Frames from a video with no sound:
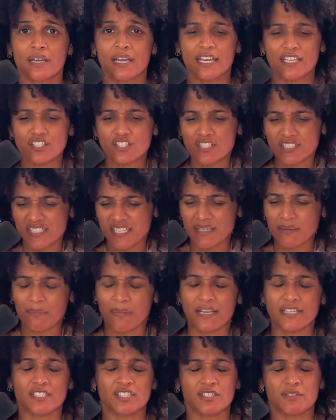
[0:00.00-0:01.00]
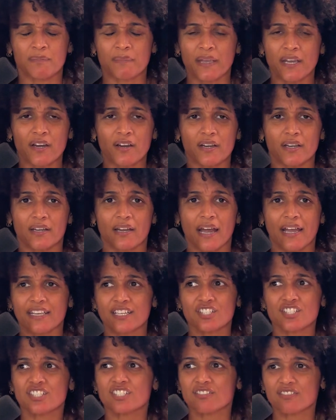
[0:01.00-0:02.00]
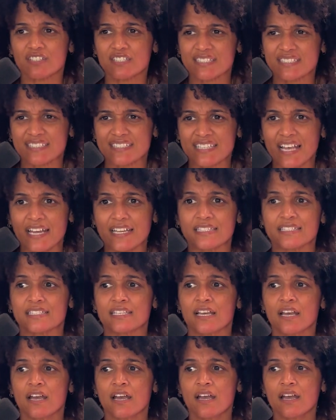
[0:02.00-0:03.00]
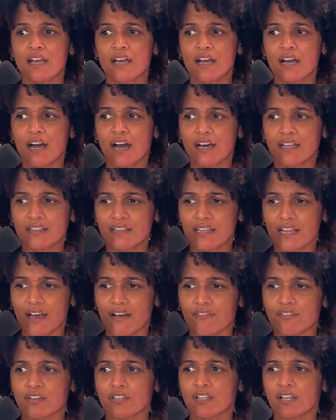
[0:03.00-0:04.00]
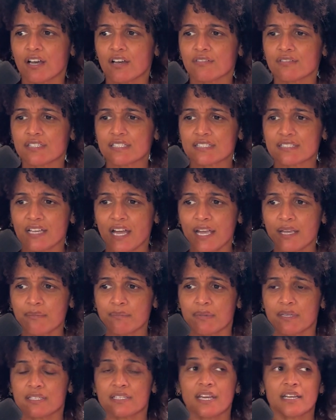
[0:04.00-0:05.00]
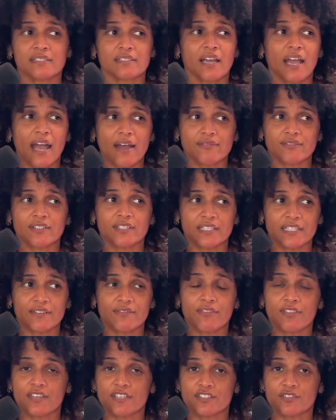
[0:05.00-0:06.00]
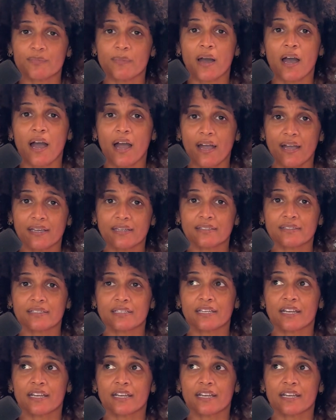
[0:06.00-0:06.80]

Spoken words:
And just in my spirit, I can just sense a level of excitement. Yes, I have to leave things behind and